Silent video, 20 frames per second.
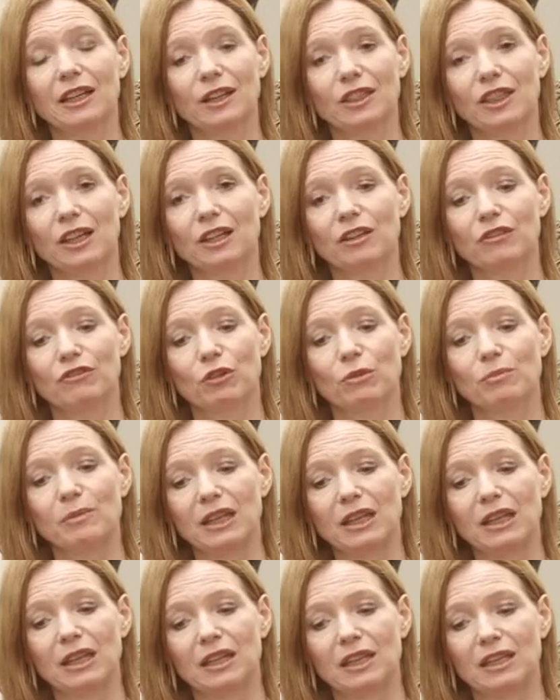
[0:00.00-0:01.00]
I think for
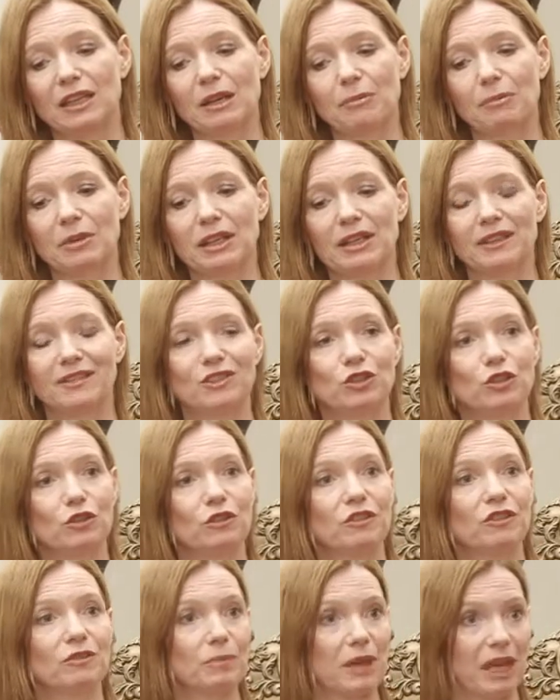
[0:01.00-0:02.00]
many Nepalese
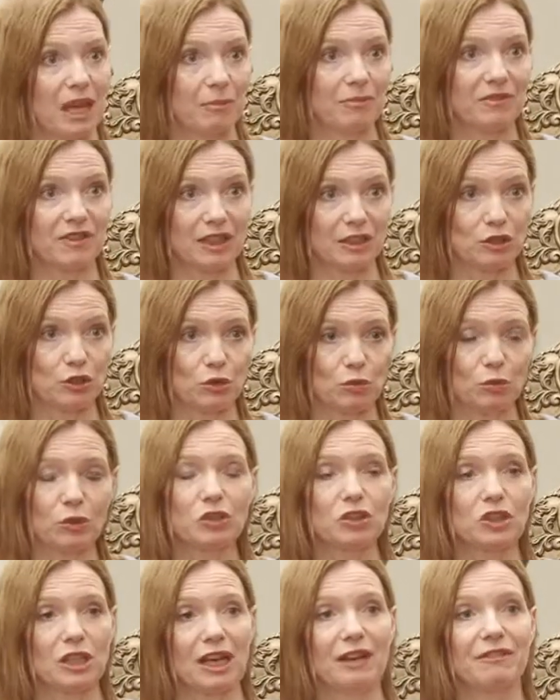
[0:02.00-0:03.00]
students, perhaps they do
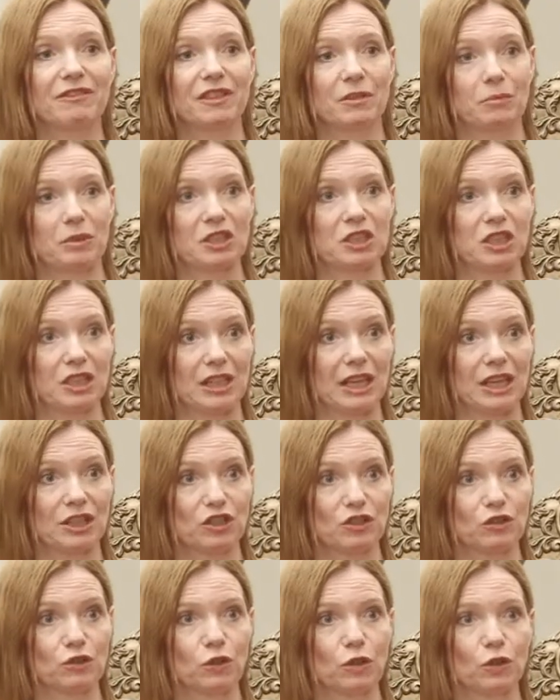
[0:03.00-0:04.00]
want to have some
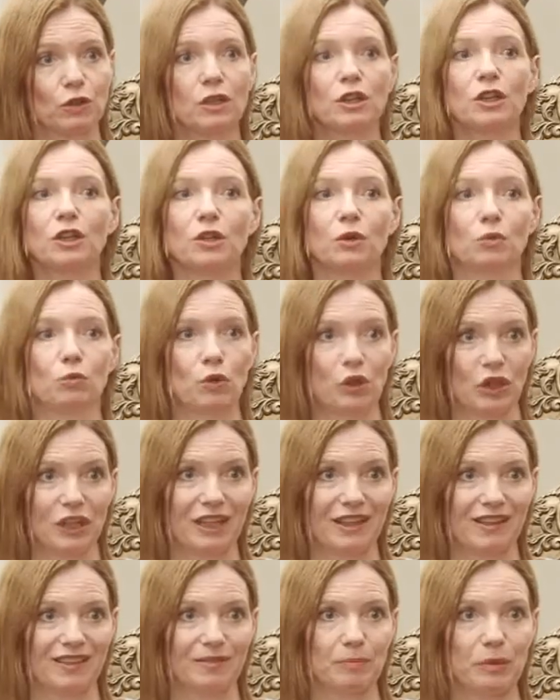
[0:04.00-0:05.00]
international work
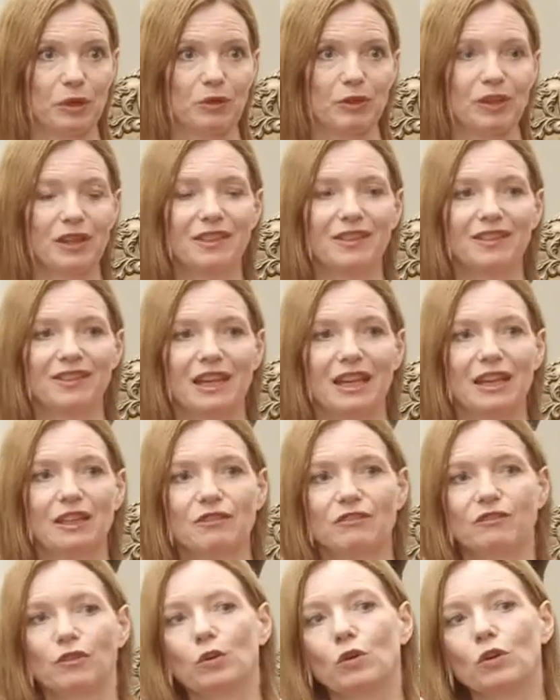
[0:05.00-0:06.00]
experience.
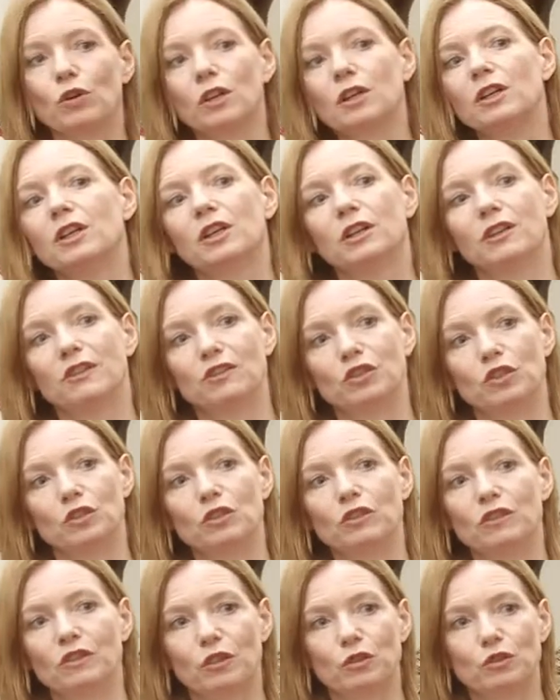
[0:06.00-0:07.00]
And for
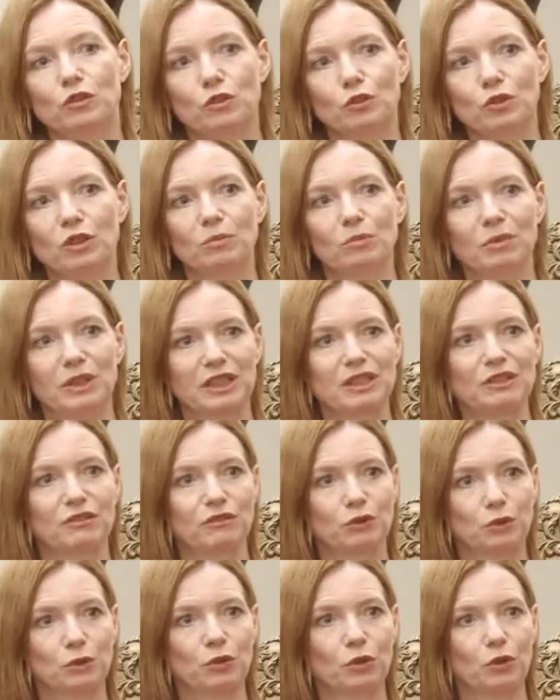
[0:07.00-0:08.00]
students who do complete a
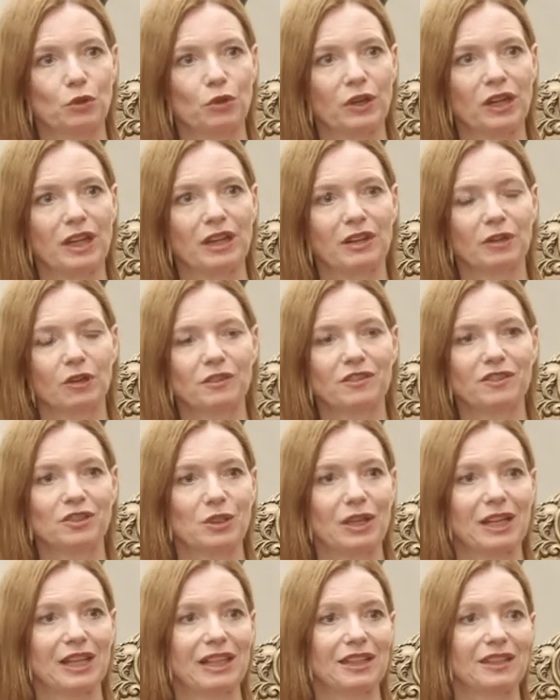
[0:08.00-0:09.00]
full degree in
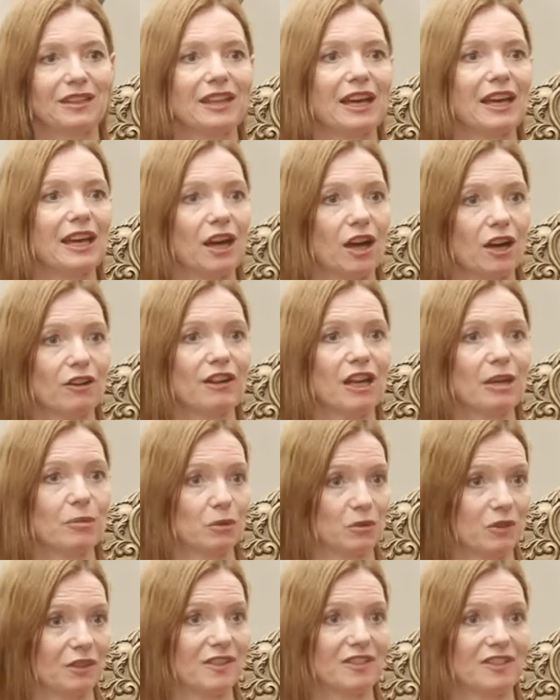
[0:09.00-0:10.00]
Australia, they are
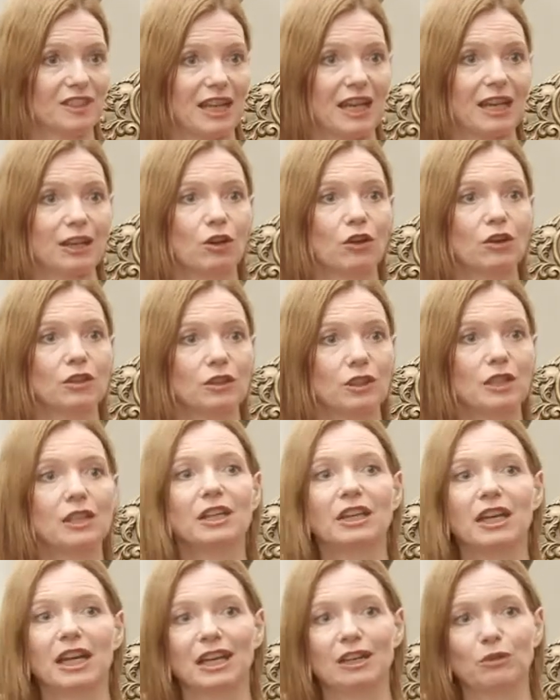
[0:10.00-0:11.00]
able to stay on
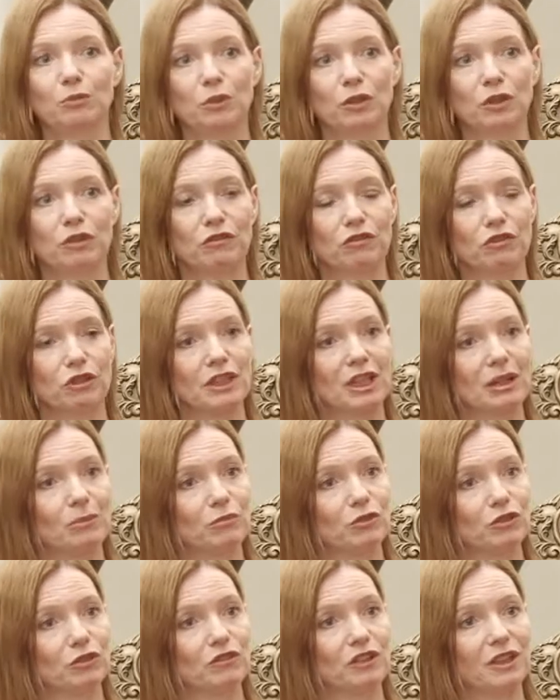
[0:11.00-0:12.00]
and work for a
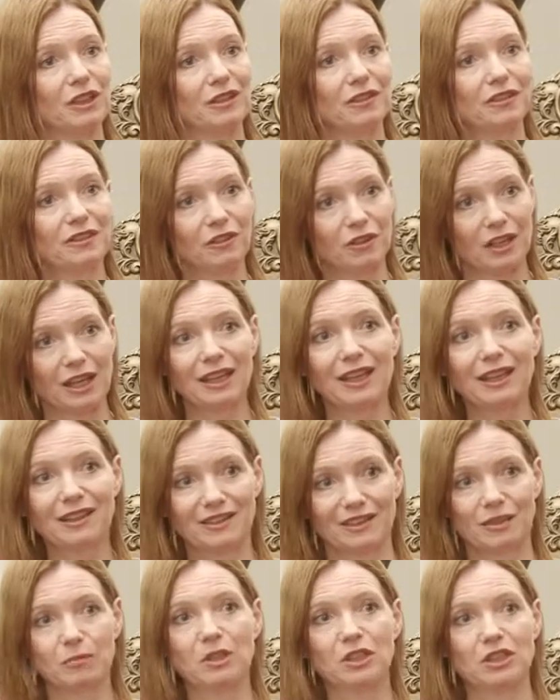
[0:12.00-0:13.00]
number of years. So they get
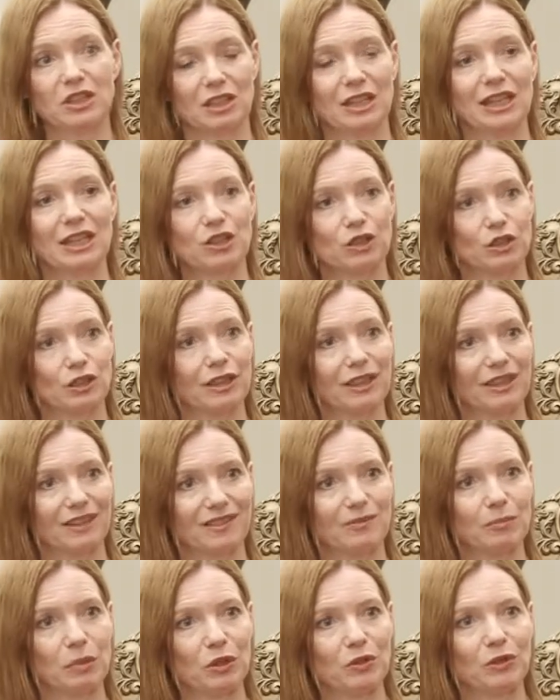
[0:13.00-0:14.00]
some international
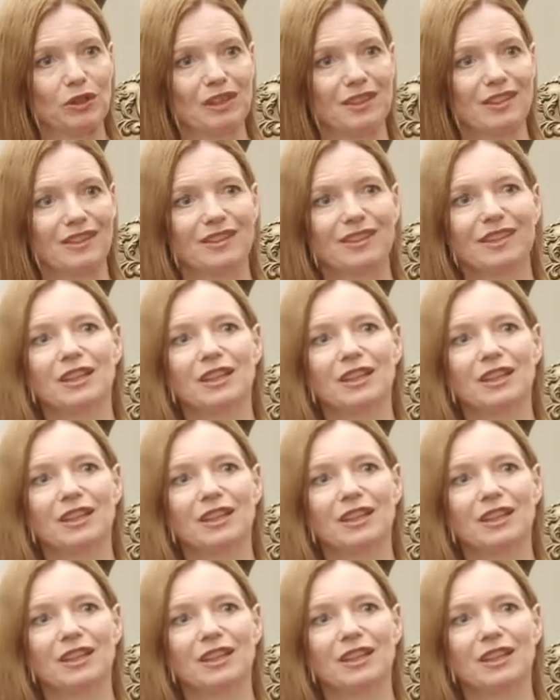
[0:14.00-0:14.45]
experience.